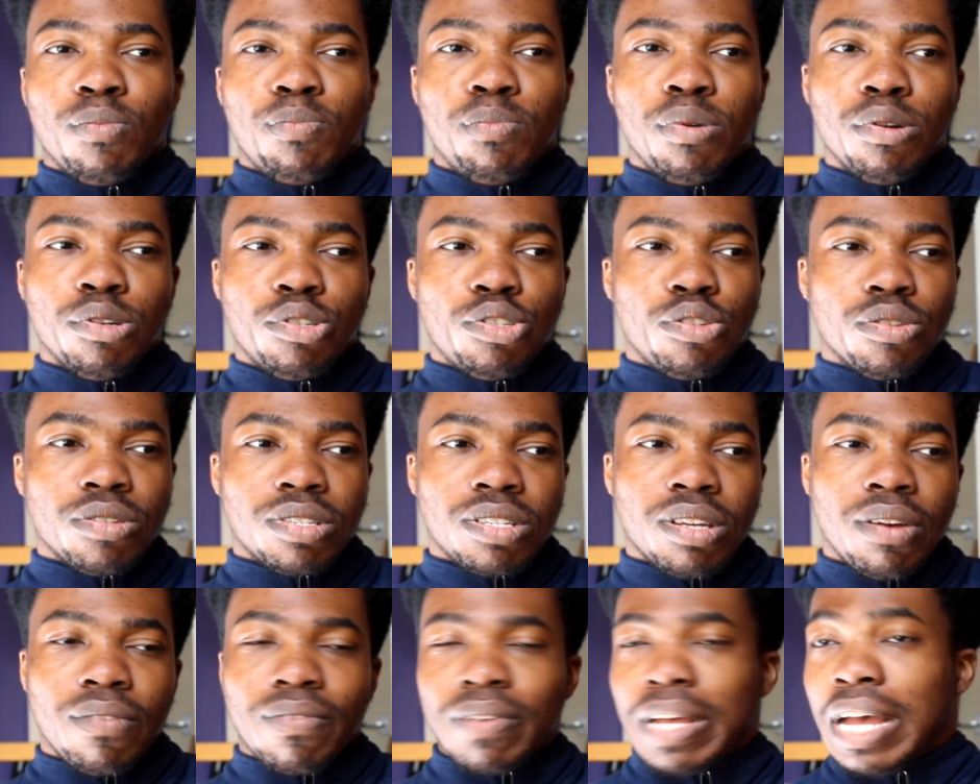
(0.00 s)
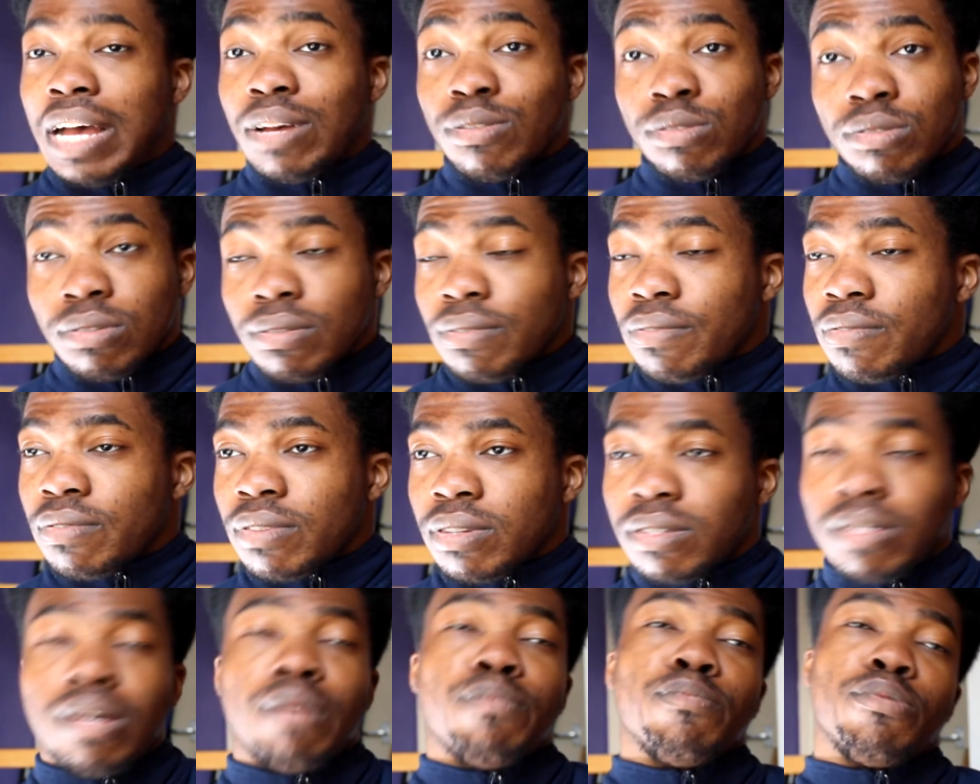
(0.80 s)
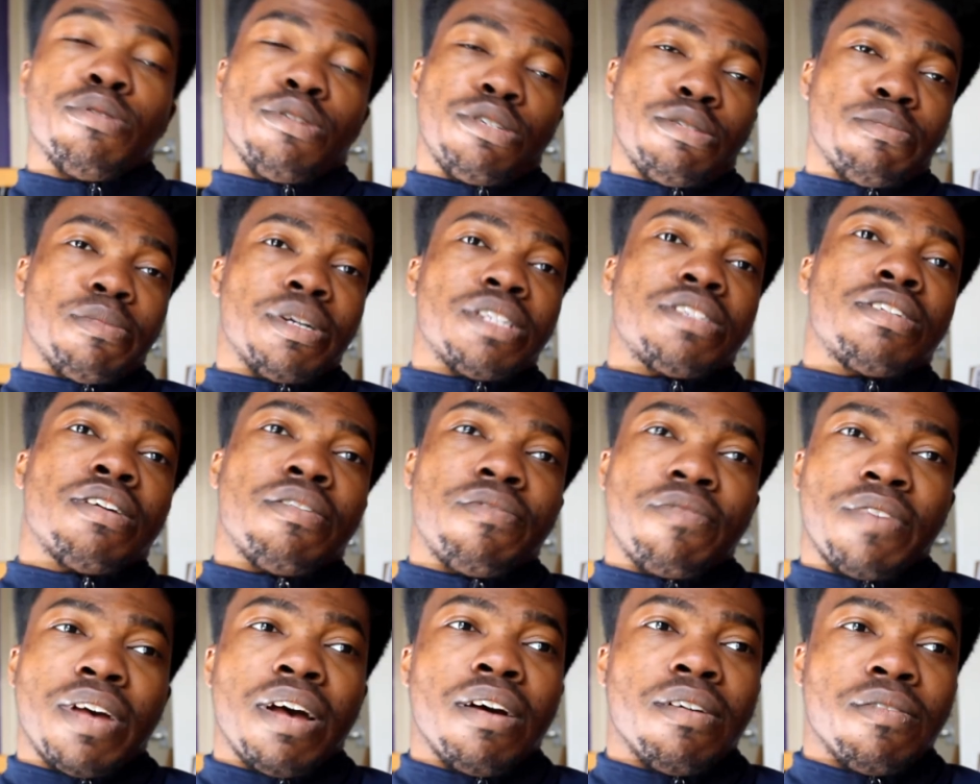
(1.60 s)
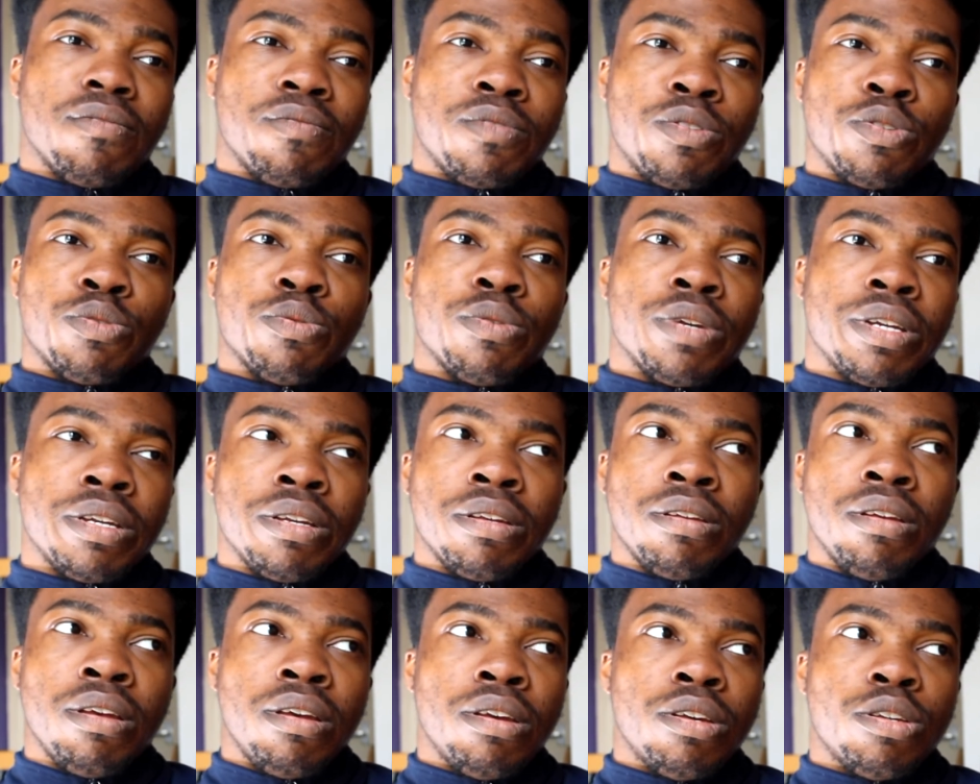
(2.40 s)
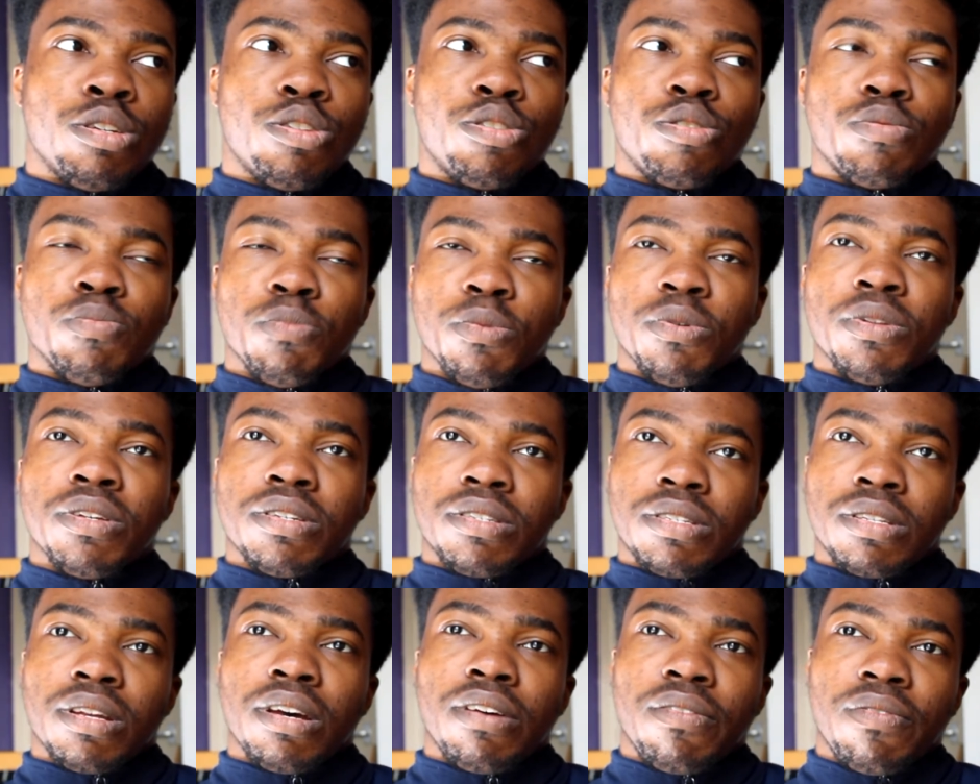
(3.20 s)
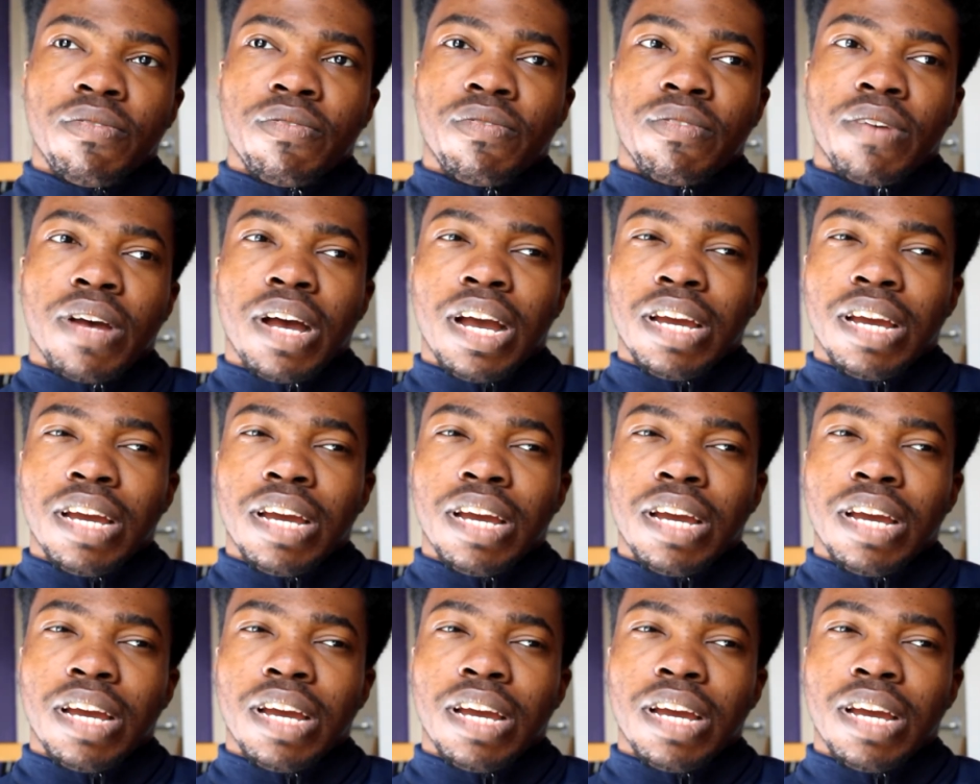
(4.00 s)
push yourself out of? Because I'm pushing myself out of doing smaller stuff.